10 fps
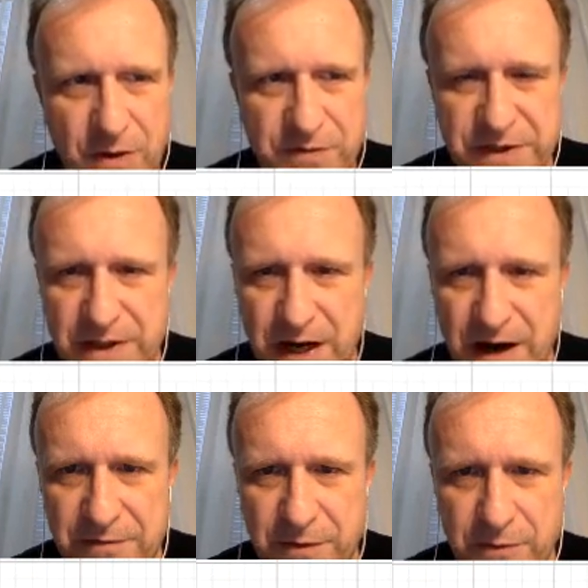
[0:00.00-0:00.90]
of the
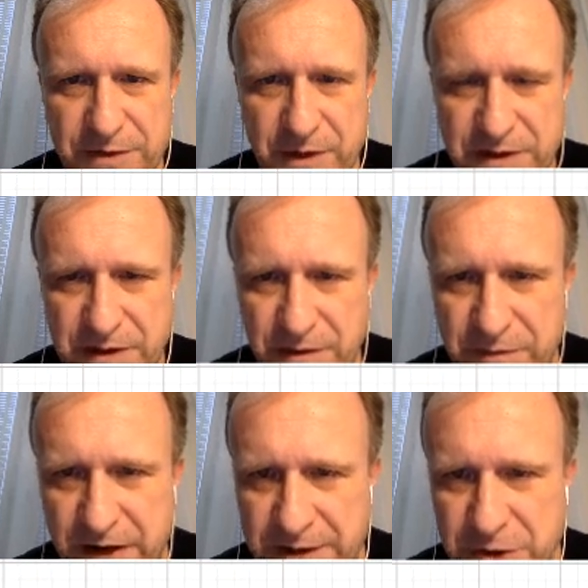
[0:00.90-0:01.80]
graph of the linear
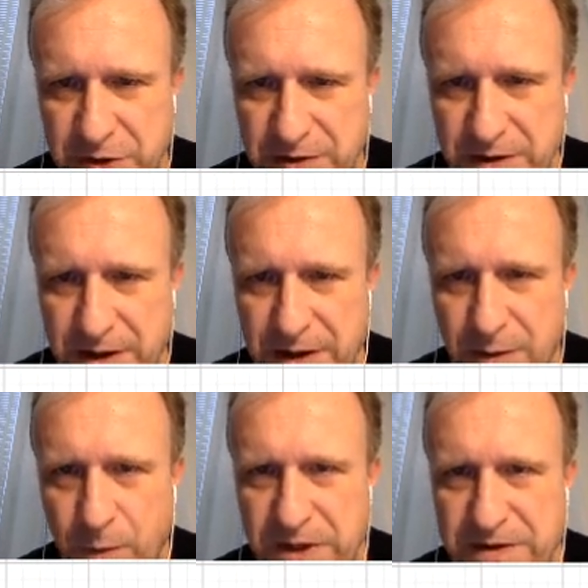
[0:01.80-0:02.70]
function
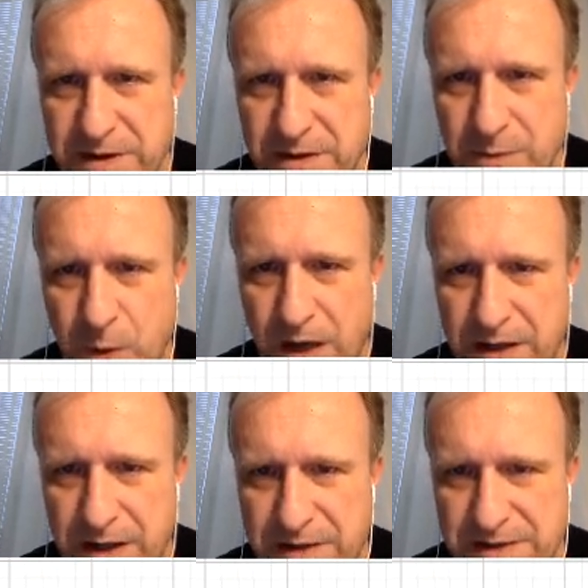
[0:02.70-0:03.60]
with the
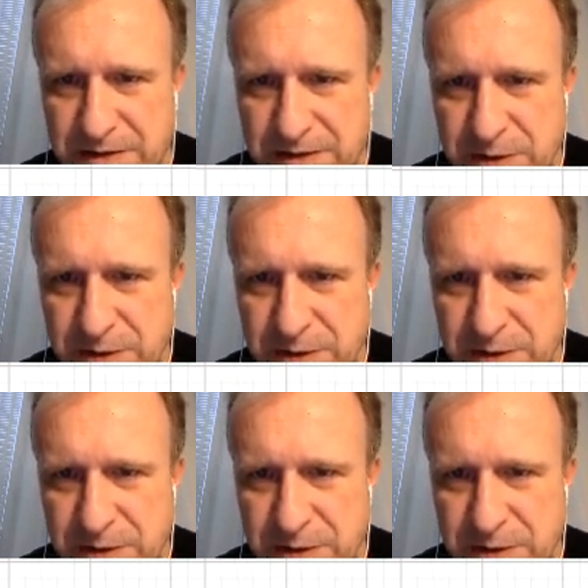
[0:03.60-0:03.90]
y-axis.